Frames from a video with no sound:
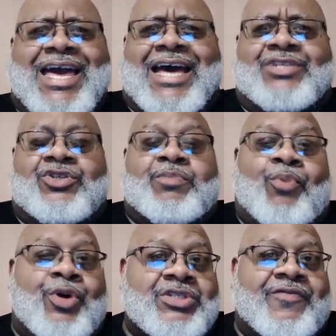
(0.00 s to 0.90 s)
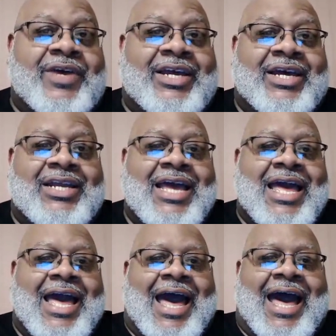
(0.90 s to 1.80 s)
As a sports fan,
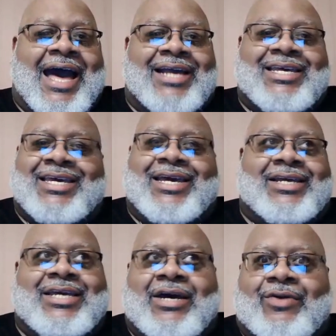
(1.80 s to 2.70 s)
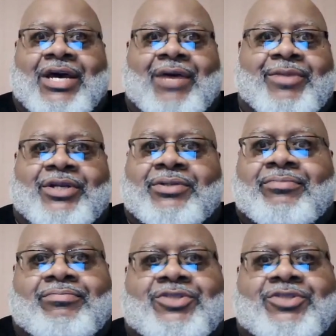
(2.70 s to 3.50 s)
I can't count how many